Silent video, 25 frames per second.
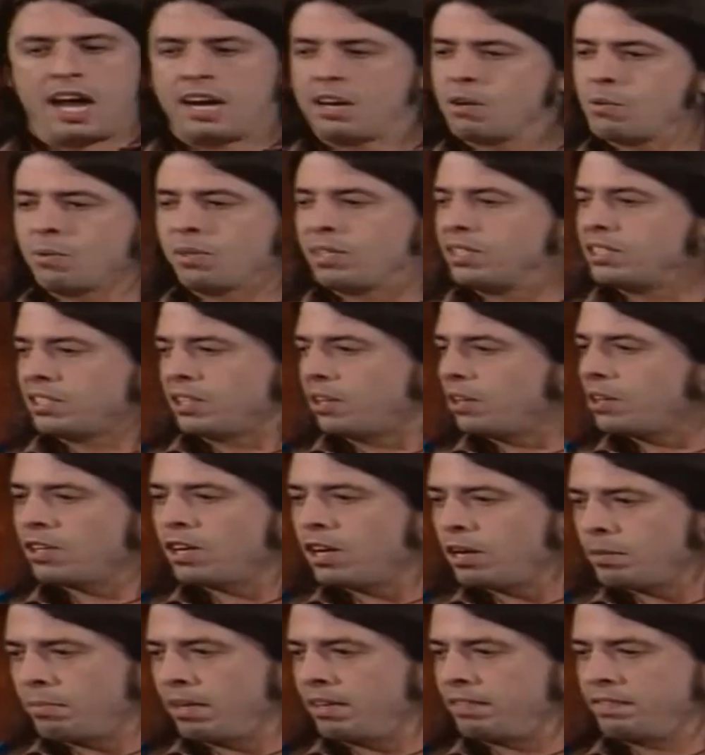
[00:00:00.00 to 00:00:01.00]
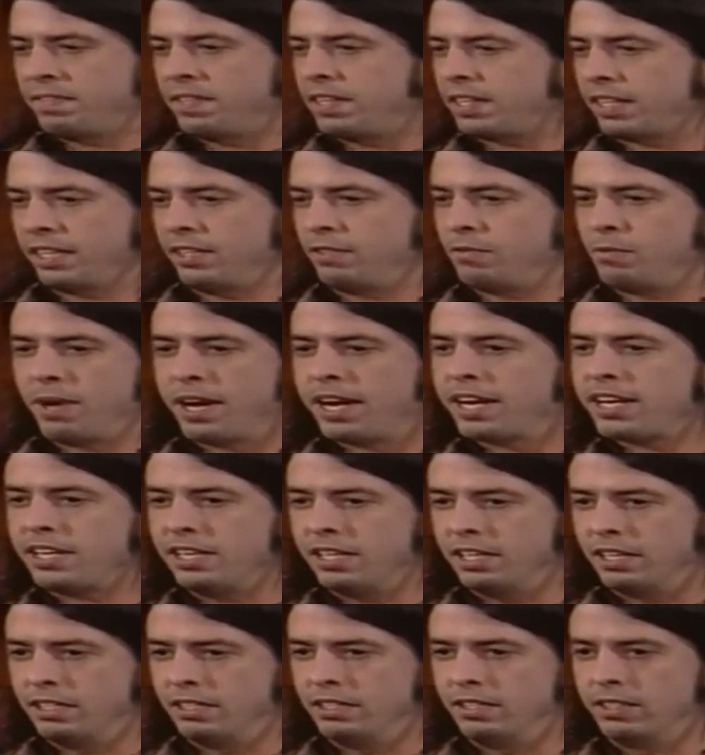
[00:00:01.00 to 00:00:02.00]
I don't want to turn on my fucking
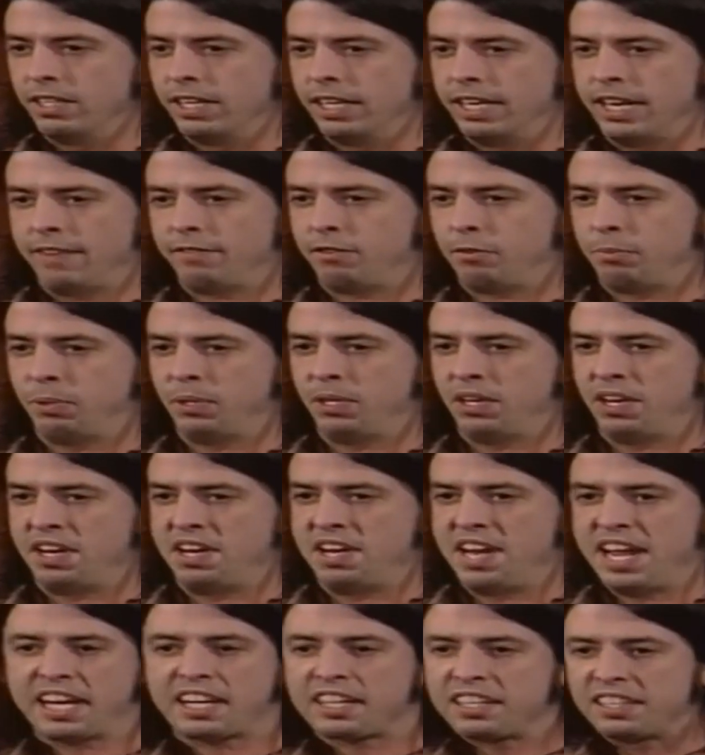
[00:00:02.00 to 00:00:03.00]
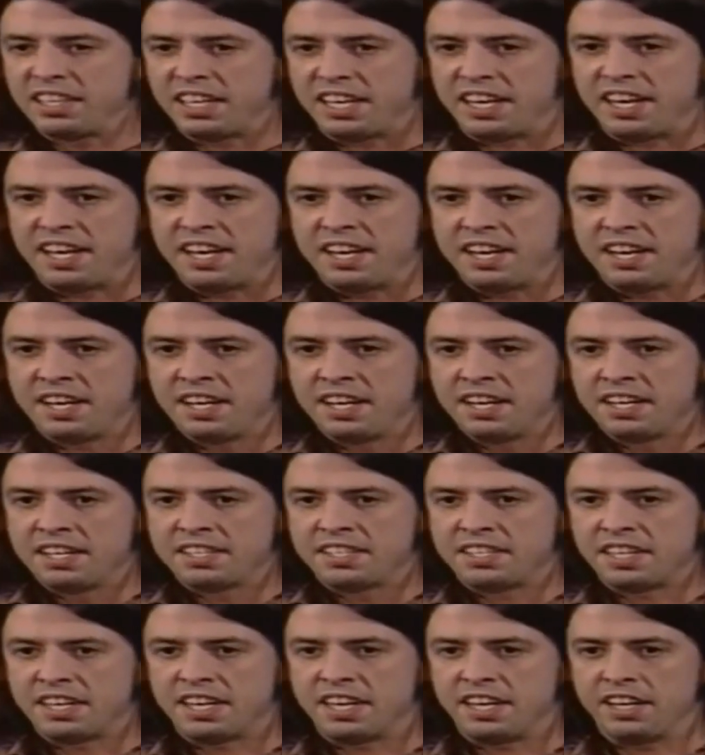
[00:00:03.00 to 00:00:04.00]
radio and have to put a nickel in it
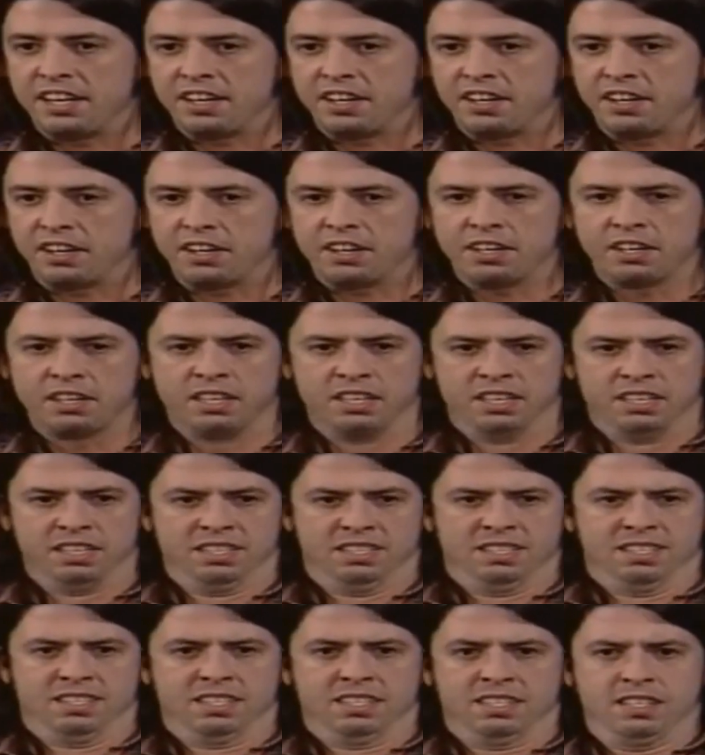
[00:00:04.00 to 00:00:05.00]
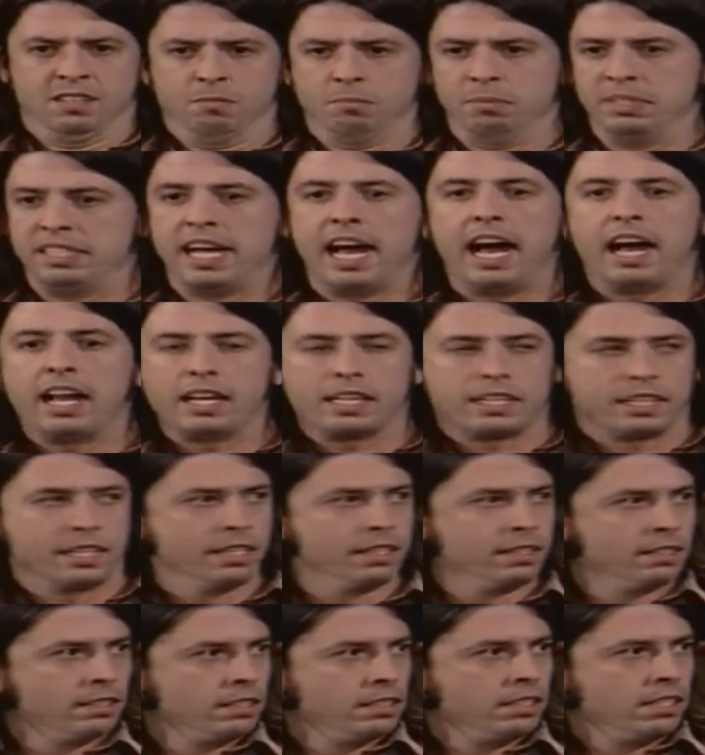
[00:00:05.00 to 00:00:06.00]
to hear
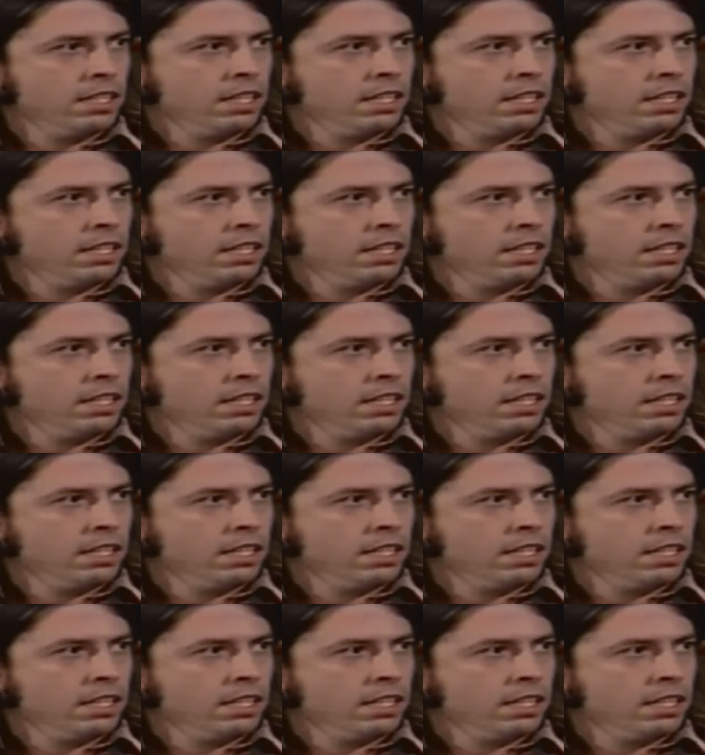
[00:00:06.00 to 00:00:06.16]
Metallica.